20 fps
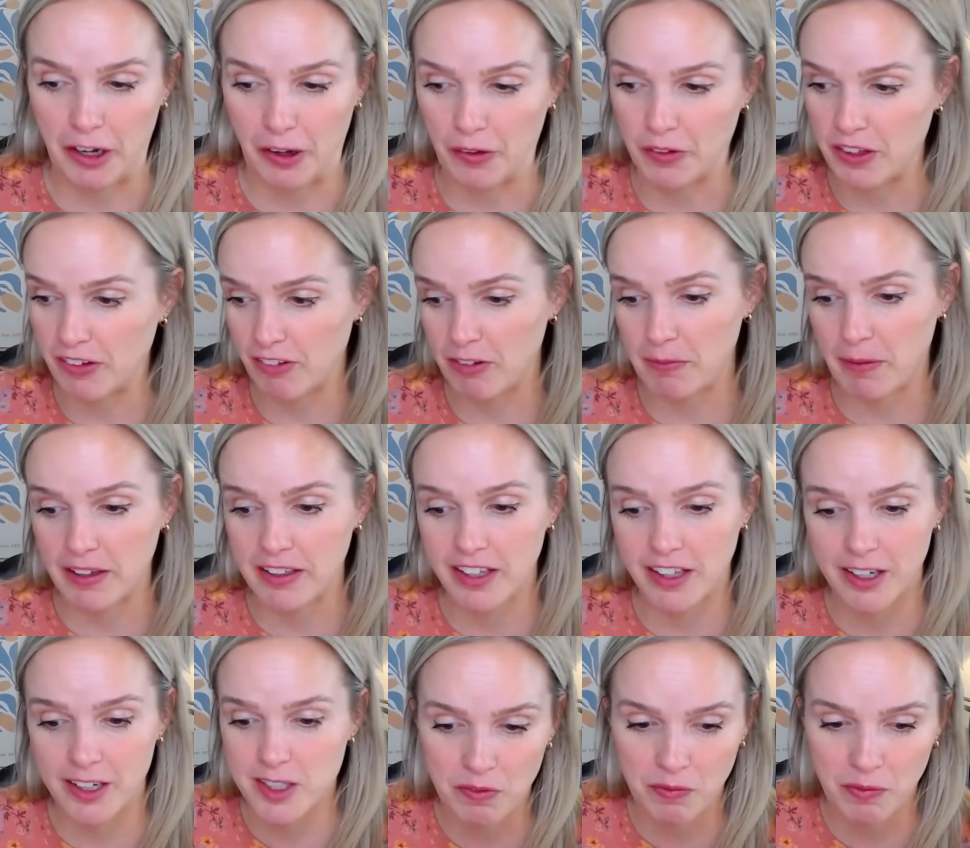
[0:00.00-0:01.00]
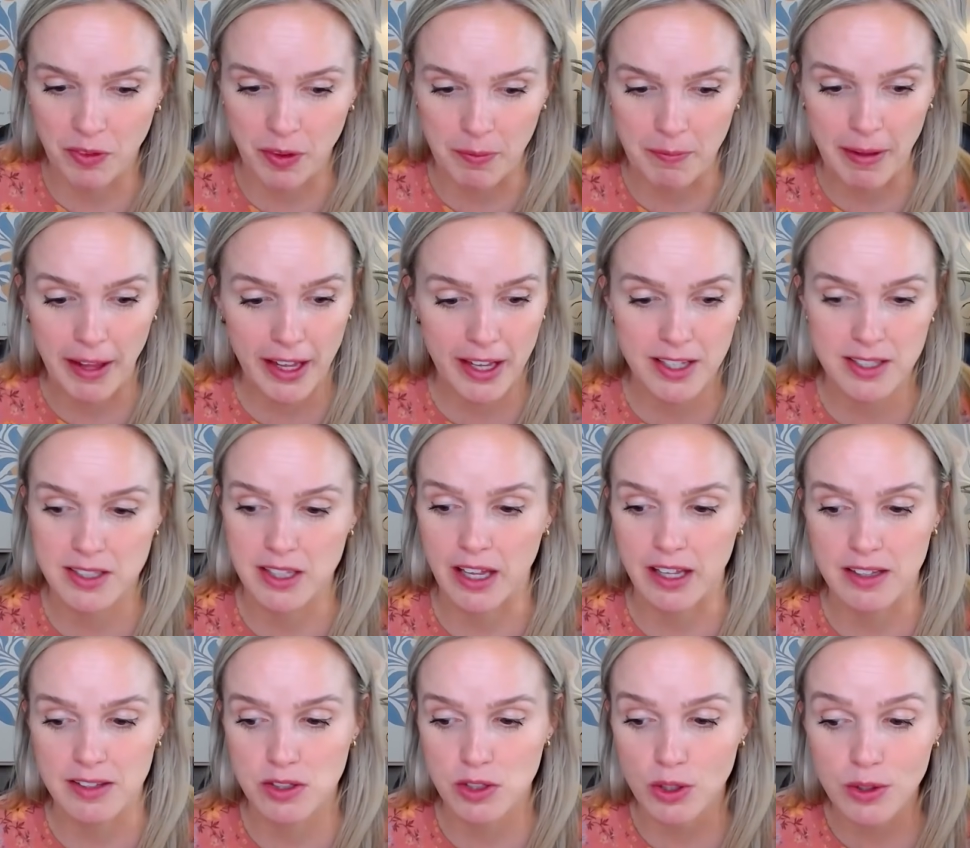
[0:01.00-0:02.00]
given my kids the maze
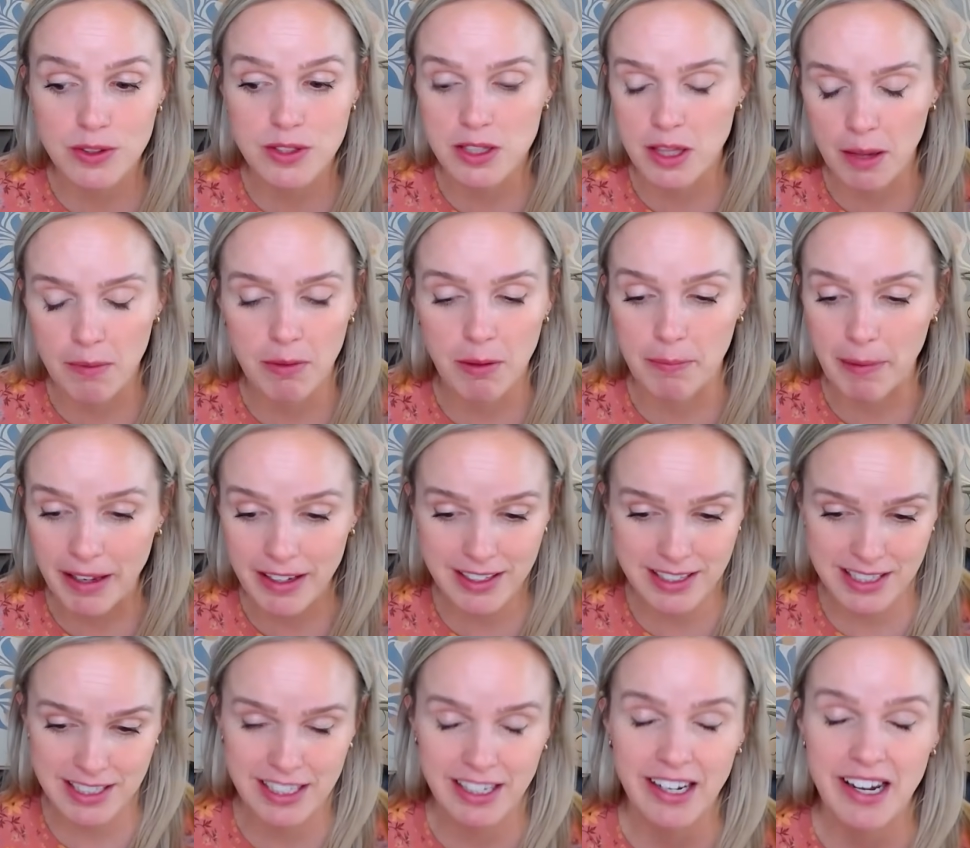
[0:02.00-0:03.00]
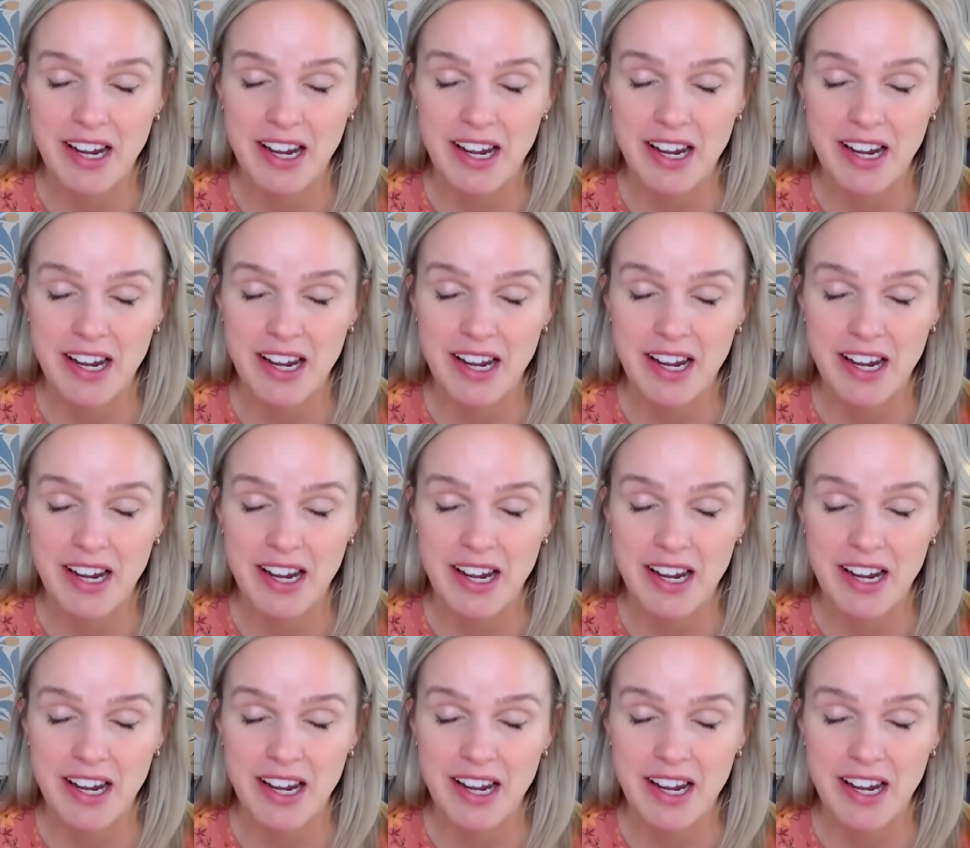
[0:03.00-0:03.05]
that suits them the best.